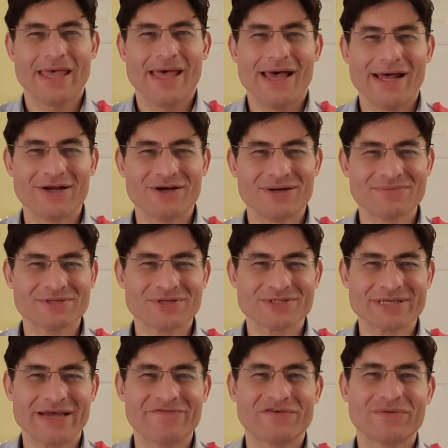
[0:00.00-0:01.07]
Hello, I'm
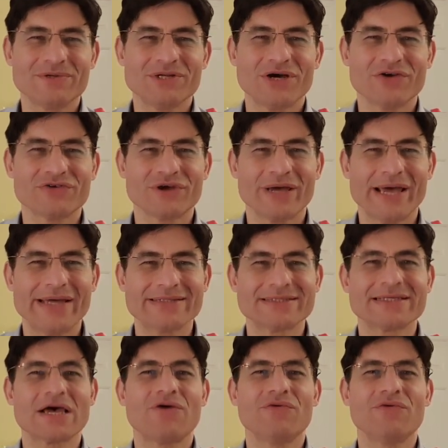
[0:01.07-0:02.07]
Zoltan from Adagio Hands,